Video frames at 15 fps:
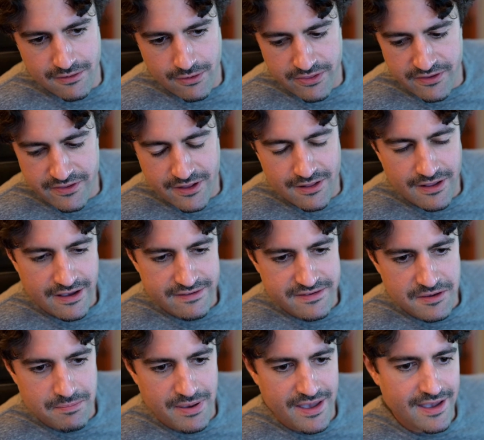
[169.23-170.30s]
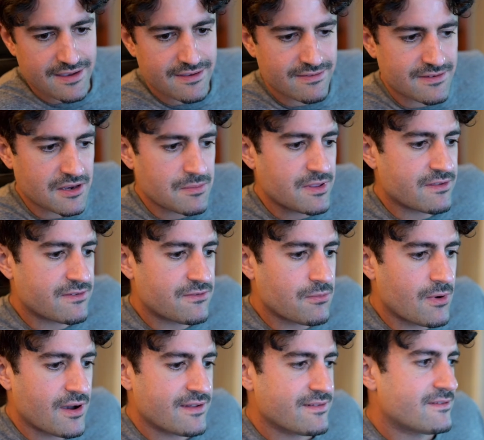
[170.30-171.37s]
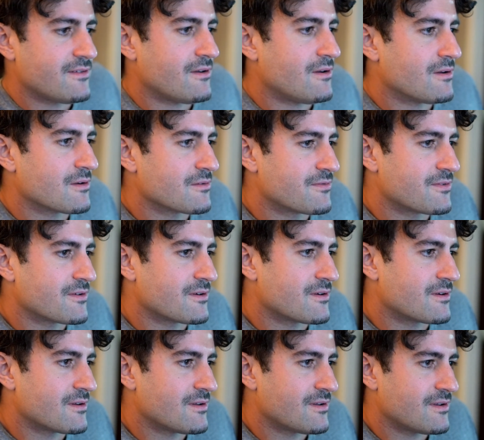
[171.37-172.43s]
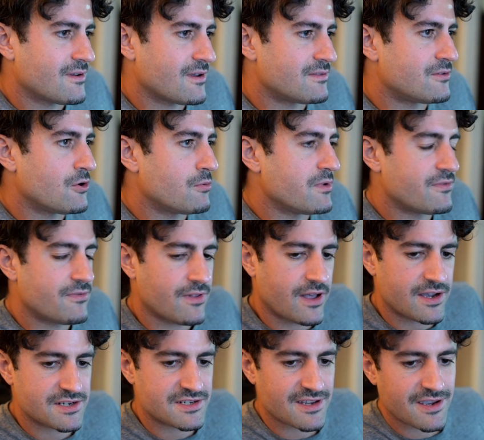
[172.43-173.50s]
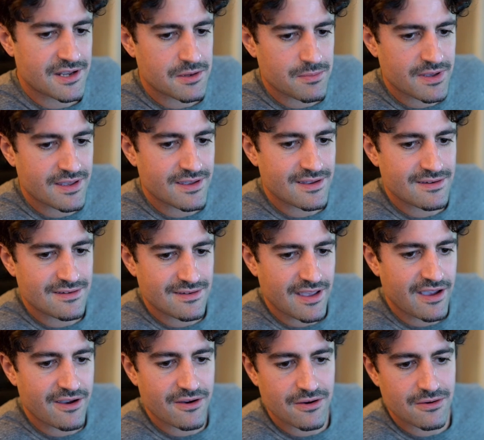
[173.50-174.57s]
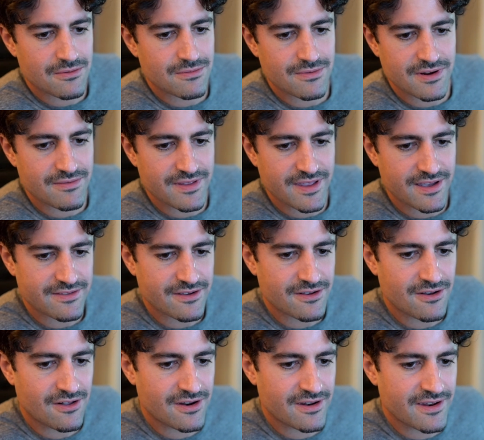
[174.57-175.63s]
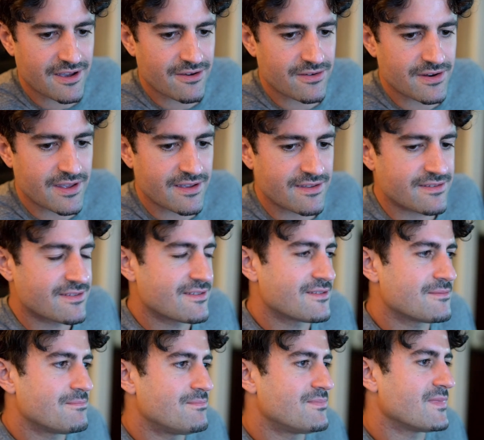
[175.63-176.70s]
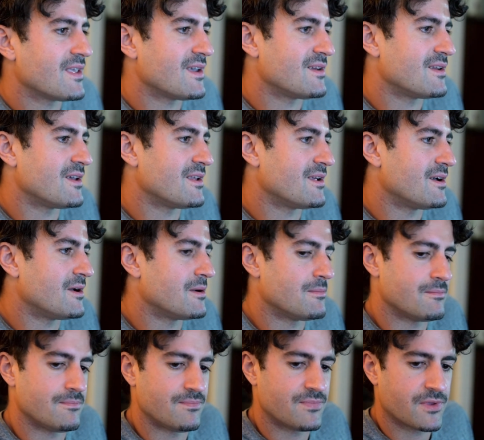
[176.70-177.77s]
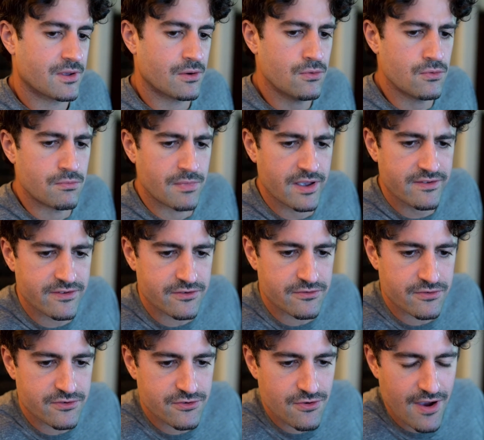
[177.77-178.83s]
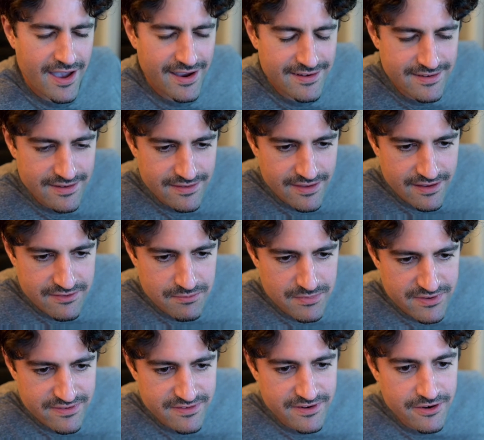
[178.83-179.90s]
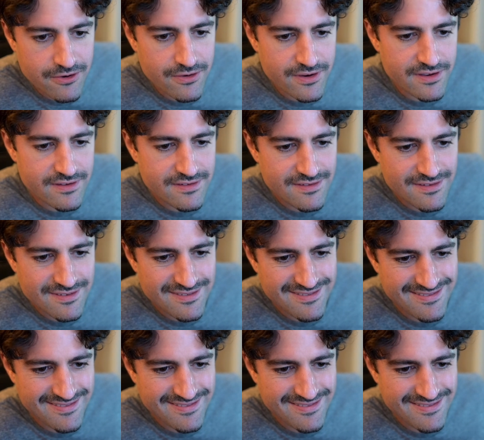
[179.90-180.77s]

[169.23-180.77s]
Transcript: think the classic pack is going to be the swan song for Adobe Flash, Animate, Air, whatever the heck they're calling it nowadays. And then, message retracted. That's mysterious.